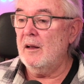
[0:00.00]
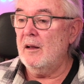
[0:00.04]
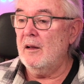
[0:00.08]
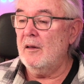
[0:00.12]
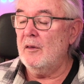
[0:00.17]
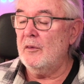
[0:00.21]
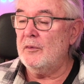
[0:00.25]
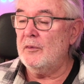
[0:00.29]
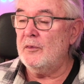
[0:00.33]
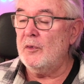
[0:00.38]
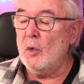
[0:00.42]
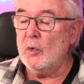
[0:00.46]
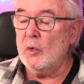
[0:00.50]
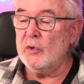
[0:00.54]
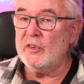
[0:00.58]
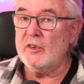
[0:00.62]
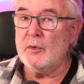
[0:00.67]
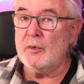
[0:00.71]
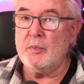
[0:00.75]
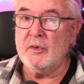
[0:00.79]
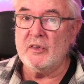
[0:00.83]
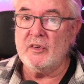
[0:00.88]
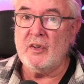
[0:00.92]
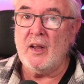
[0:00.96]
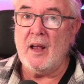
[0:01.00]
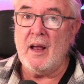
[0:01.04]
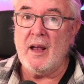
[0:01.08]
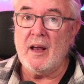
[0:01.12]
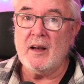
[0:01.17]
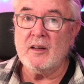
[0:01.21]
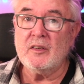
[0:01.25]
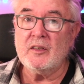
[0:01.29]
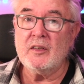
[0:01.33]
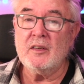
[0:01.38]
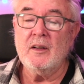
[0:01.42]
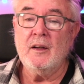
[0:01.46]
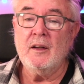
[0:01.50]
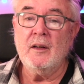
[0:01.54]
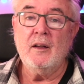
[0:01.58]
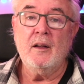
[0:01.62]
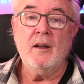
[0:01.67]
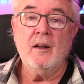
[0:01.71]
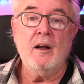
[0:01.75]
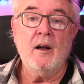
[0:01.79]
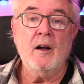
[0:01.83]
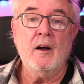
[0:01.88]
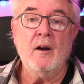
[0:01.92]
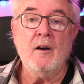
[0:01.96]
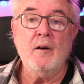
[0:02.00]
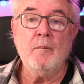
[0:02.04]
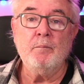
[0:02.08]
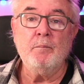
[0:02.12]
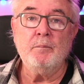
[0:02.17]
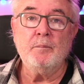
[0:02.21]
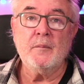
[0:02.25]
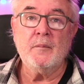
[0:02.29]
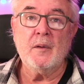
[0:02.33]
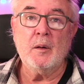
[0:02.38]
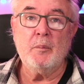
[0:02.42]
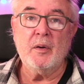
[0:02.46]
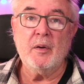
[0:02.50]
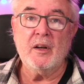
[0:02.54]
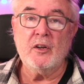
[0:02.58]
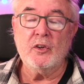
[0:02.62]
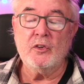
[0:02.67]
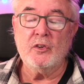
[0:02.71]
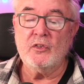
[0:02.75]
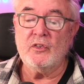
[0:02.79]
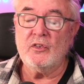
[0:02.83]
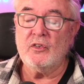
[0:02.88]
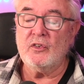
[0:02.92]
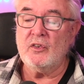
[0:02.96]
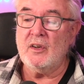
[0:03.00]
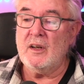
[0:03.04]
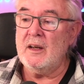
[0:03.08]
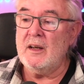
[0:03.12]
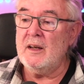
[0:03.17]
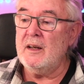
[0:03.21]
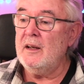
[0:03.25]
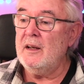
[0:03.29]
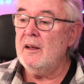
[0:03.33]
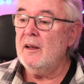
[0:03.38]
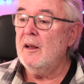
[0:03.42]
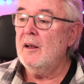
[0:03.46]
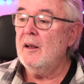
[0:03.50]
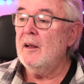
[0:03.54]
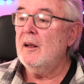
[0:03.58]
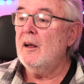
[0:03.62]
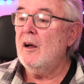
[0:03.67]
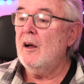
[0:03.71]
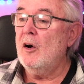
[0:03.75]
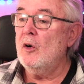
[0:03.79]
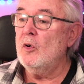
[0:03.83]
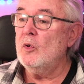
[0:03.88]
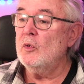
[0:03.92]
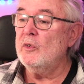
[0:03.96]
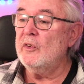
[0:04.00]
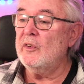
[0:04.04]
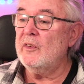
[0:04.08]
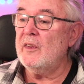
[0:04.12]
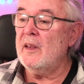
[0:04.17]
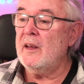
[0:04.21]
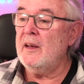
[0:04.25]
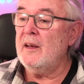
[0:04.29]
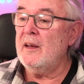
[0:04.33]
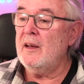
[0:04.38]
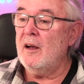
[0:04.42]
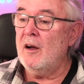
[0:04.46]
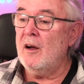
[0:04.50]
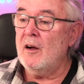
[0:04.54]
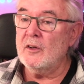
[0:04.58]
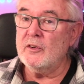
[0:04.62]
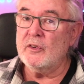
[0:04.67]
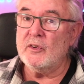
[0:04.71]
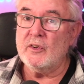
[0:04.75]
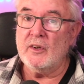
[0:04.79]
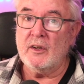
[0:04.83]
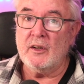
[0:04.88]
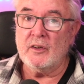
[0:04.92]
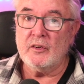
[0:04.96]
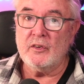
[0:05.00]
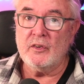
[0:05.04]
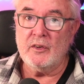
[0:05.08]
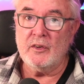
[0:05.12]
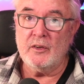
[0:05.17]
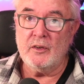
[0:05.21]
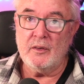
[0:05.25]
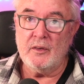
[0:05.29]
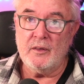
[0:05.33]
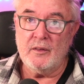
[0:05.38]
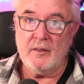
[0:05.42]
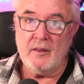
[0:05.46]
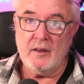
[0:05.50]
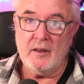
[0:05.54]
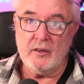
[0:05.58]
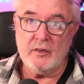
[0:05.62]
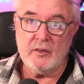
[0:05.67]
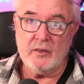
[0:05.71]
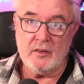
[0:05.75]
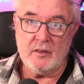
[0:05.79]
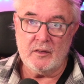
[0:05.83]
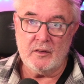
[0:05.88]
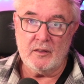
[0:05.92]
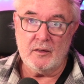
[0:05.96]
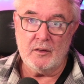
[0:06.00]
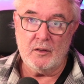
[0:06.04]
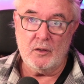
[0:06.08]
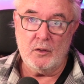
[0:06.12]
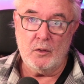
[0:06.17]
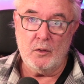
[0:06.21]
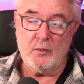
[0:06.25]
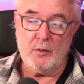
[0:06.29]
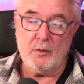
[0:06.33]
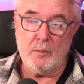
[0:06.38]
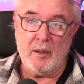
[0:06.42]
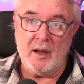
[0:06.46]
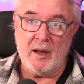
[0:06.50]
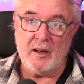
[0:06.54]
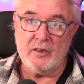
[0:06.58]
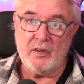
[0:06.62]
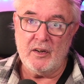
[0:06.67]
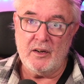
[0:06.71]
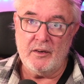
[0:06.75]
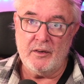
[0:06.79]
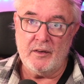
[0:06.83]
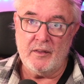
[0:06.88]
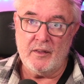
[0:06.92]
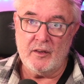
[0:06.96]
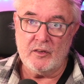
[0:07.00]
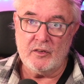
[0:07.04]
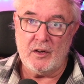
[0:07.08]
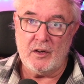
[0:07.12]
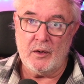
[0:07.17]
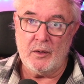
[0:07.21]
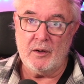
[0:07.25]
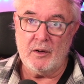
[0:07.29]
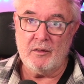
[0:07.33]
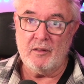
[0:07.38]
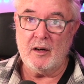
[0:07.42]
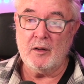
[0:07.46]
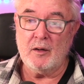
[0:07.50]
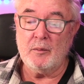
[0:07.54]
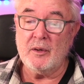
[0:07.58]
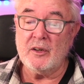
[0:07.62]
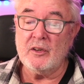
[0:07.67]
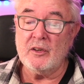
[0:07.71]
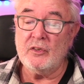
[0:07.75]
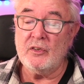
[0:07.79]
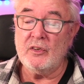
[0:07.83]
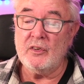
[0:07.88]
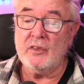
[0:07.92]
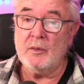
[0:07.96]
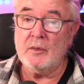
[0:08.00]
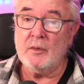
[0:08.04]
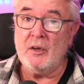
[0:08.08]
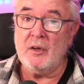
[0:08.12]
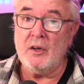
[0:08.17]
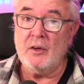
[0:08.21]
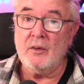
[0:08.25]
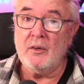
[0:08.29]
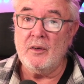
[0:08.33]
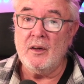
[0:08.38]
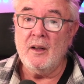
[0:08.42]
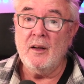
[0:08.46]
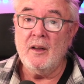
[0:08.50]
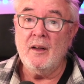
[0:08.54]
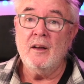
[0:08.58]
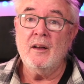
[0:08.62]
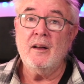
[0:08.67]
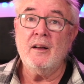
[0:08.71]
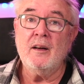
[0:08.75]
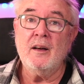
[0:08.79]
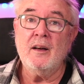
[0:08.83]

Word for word: forced to protect um, because she holds the answer to this awful bacteria that's going around because she's immune. And